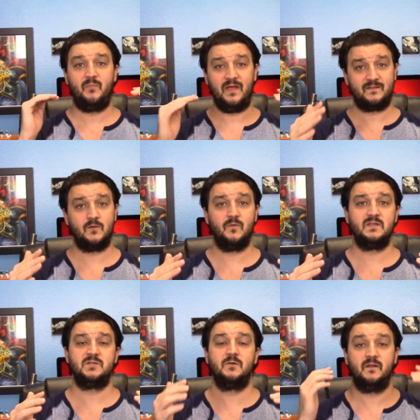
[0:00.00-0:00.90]
Best
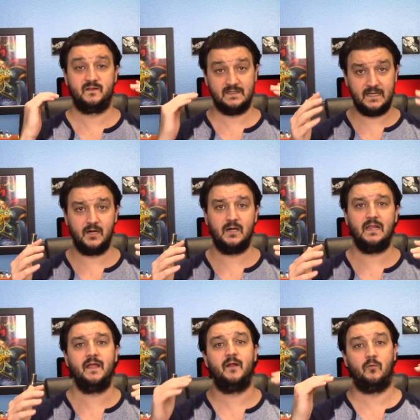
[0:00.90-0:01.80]
Original is
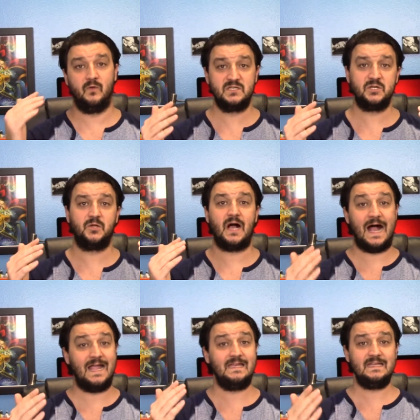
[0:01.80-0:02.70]
literally an original
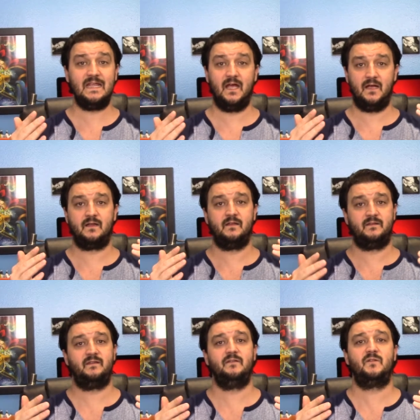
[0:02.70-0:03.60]
idea
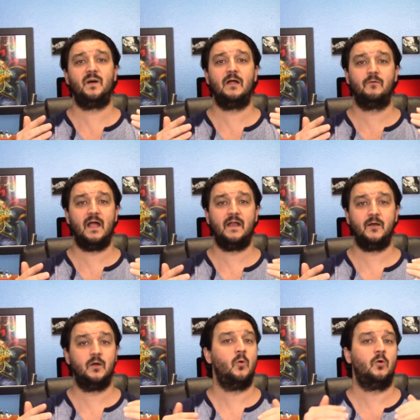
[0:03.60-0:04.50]
conceived by
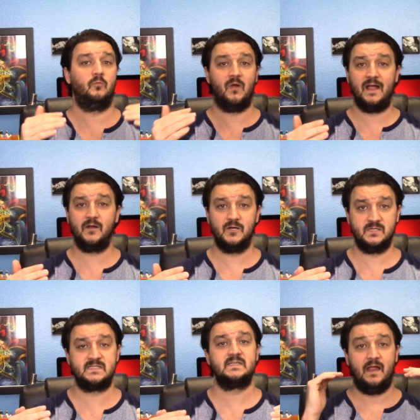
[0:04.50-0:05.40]
writer or writers,